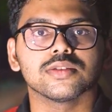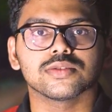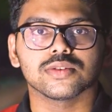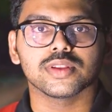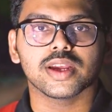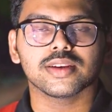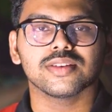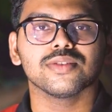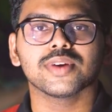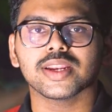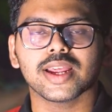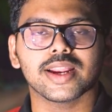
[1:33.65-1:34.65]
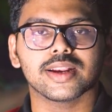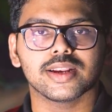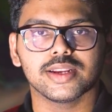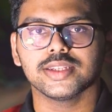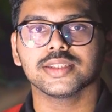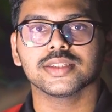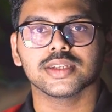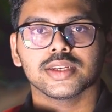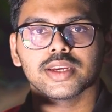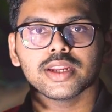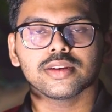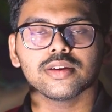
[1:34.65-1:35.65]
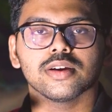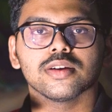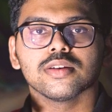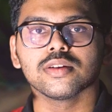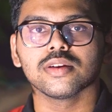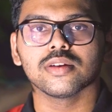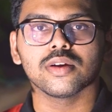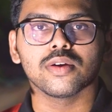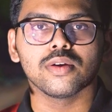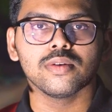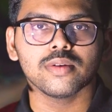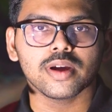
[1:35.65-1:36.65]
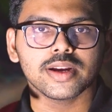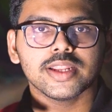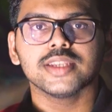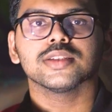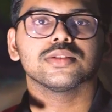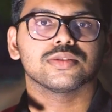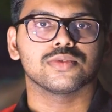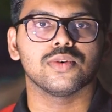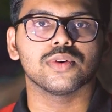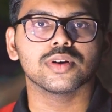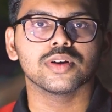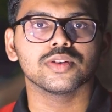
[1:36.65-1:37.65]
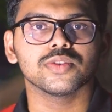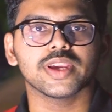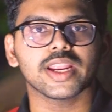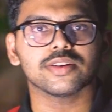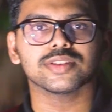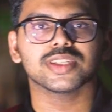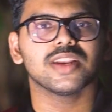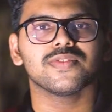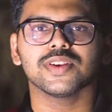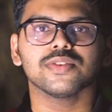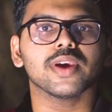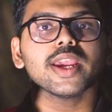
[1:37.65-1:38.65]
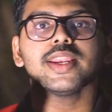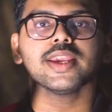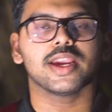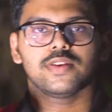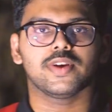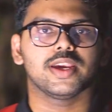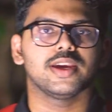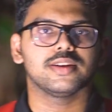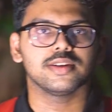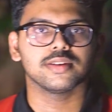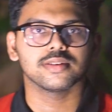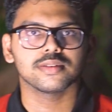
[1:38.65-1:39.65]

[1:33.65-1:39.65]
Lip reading: so that you can at least get a decent score to get yourself into any kind of IIT.